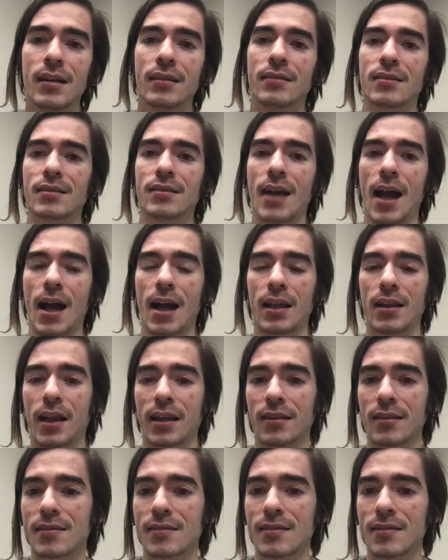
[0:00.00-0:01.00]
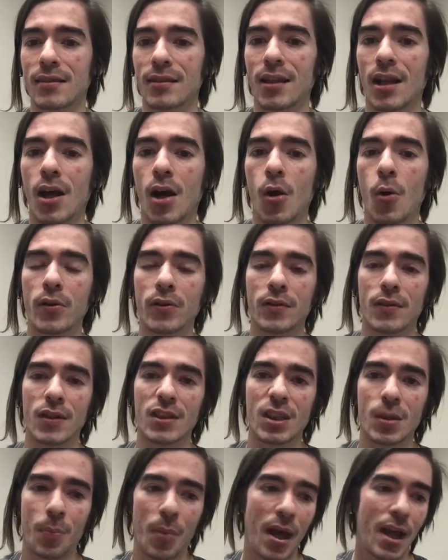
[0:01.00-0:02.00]
Just kind of like the slow
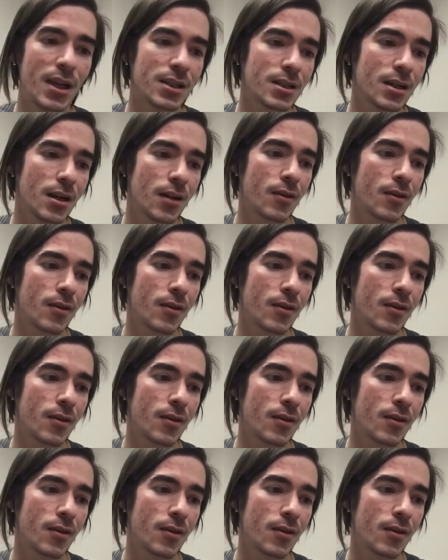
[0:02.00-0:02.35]
anticipation